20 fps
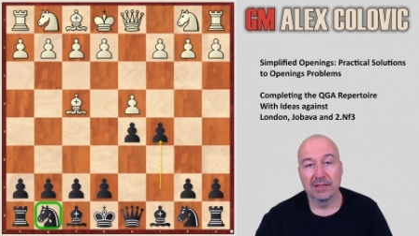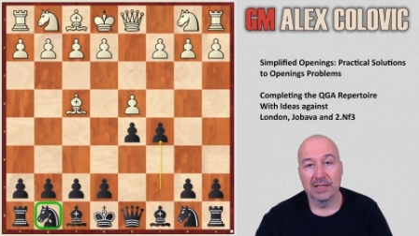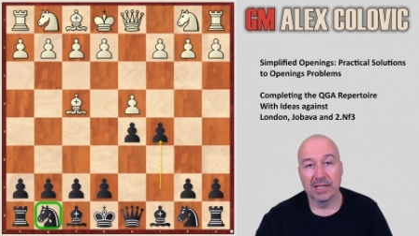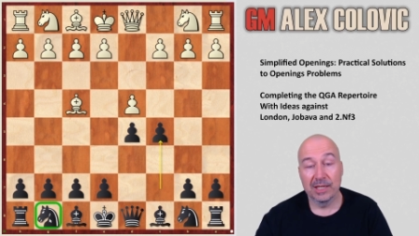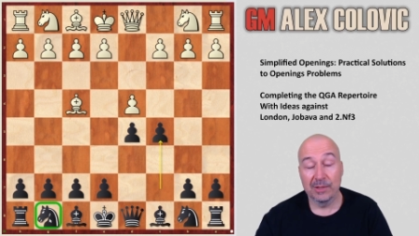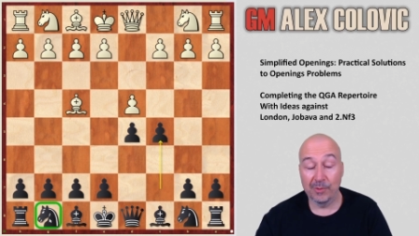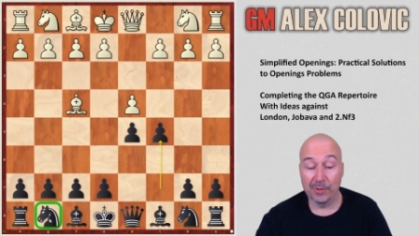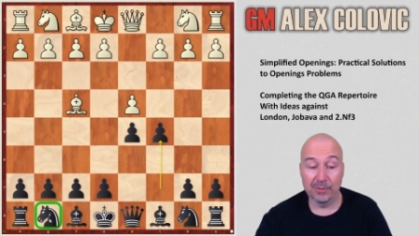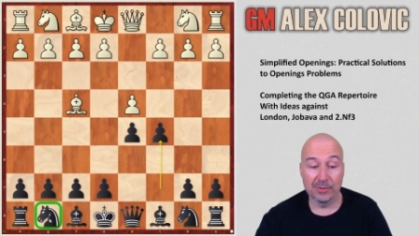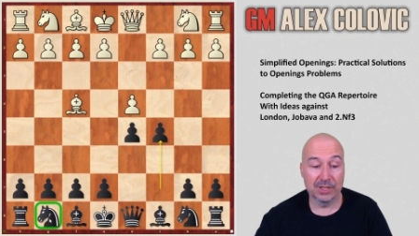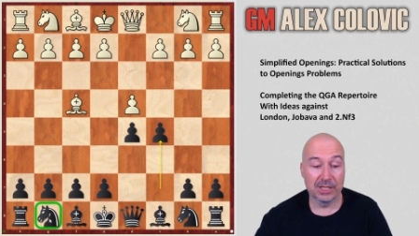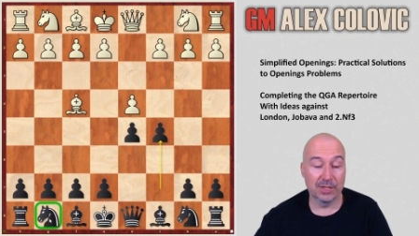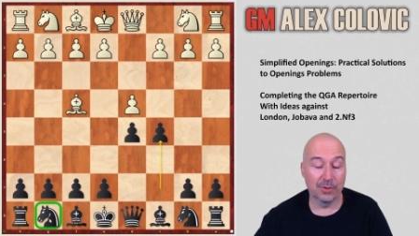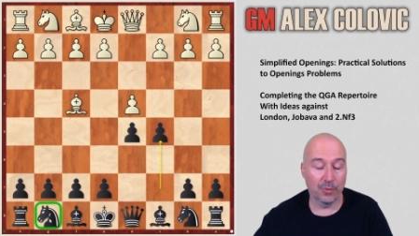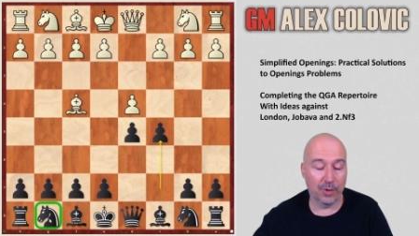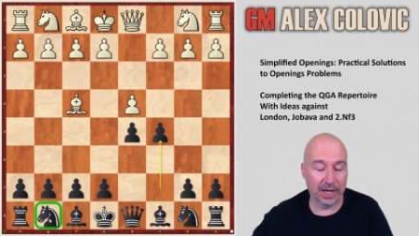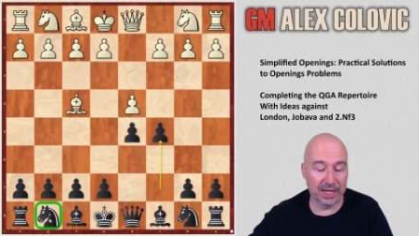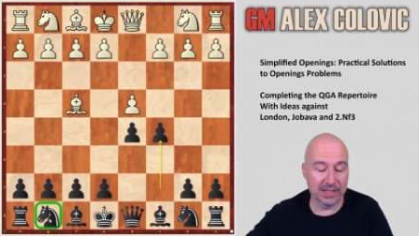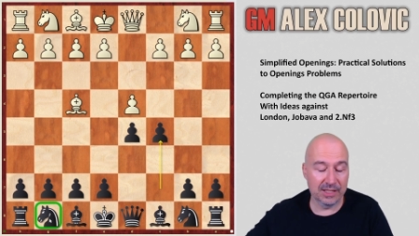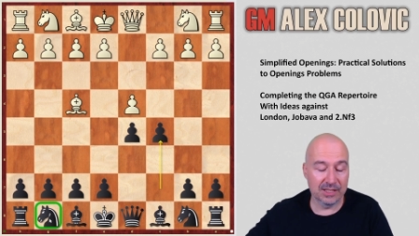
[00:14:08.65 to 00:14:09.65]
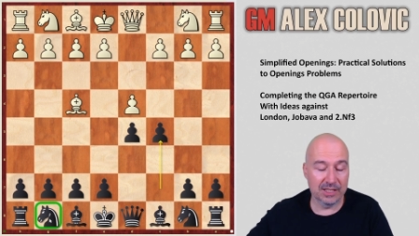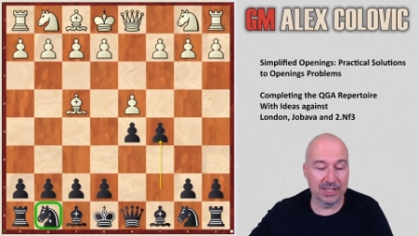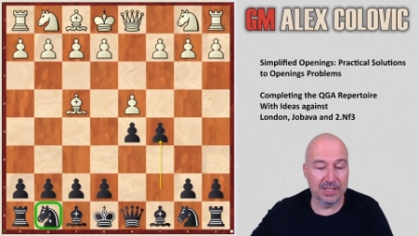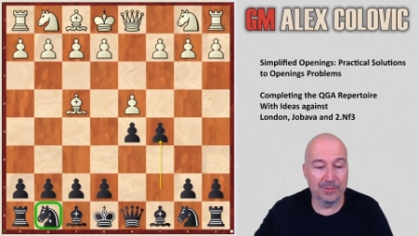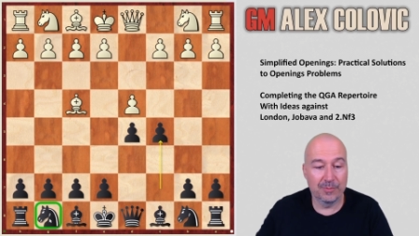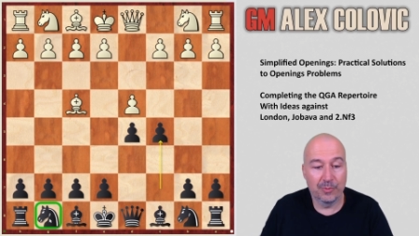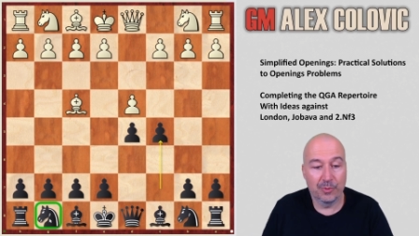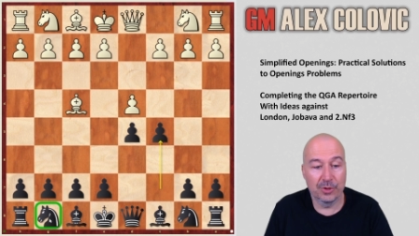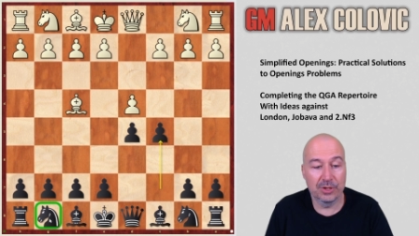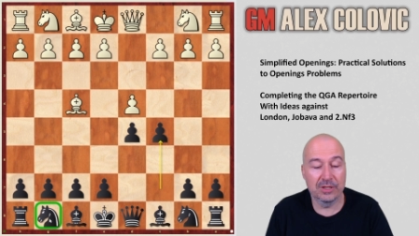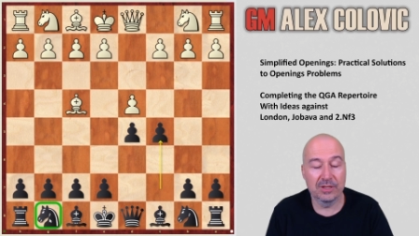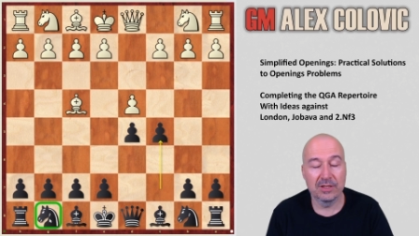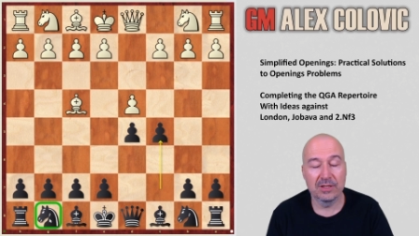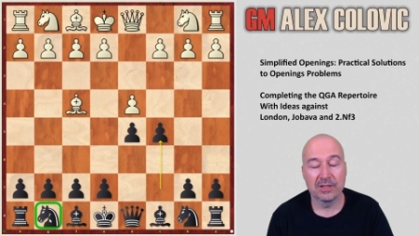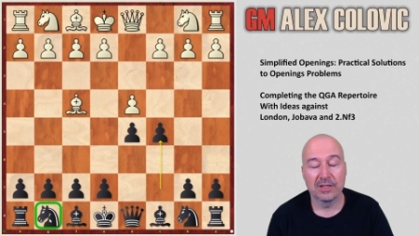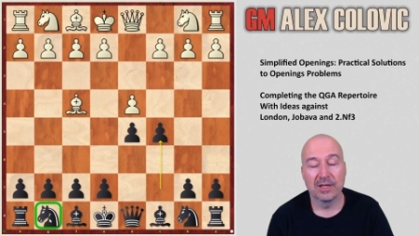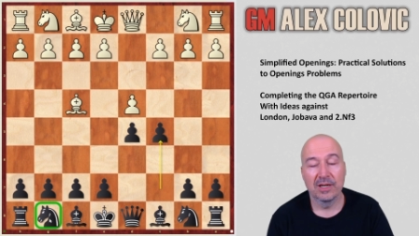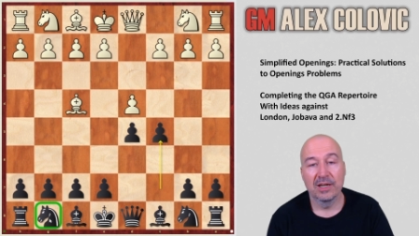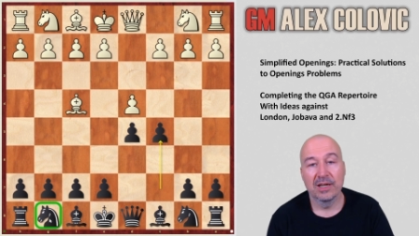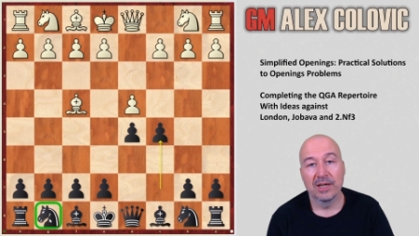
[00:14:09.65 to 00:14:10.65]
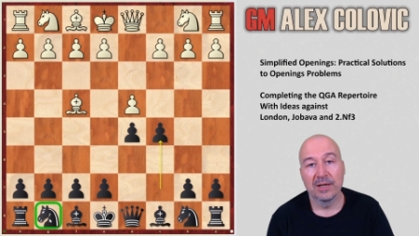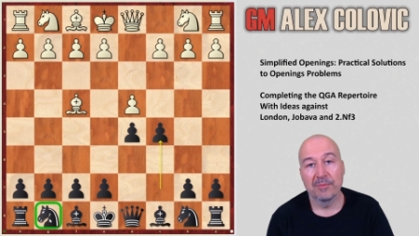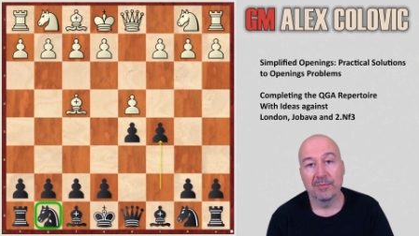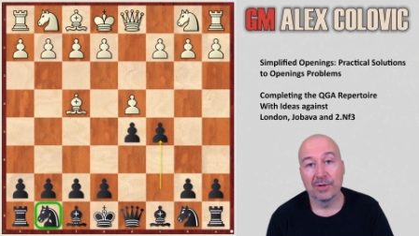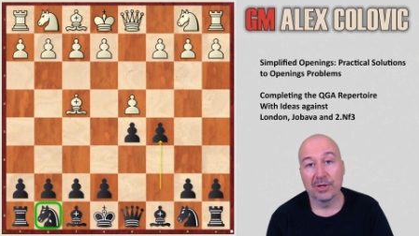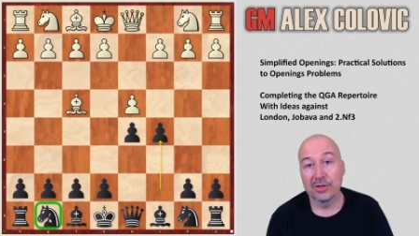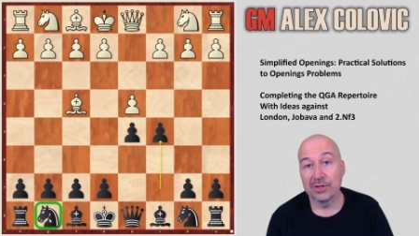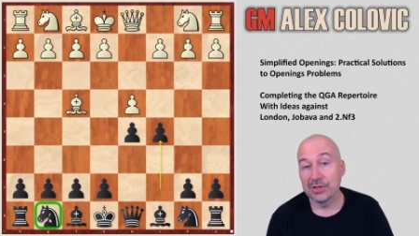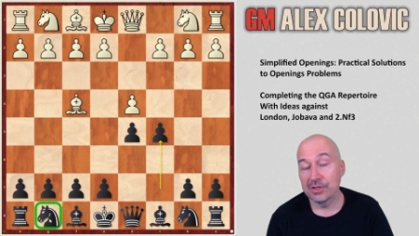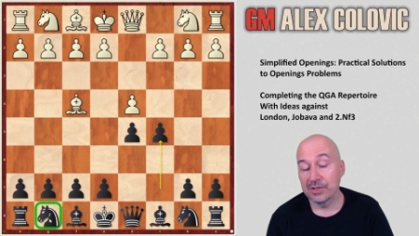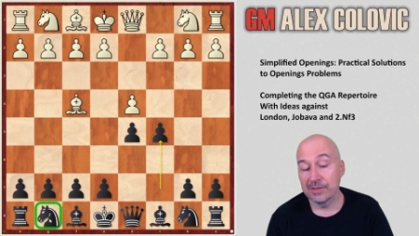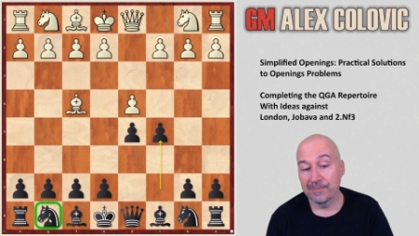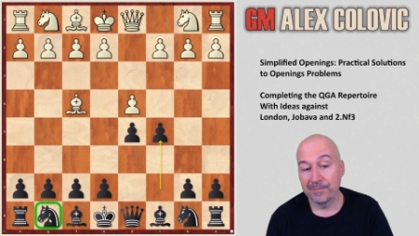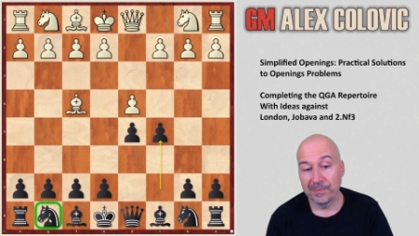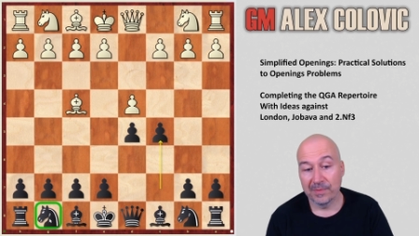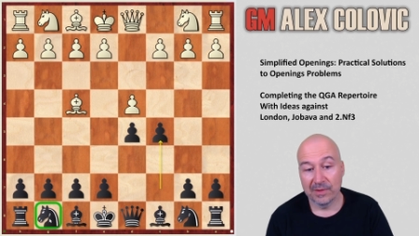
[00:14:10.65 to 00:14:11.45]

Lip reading: And we will see why this is important, because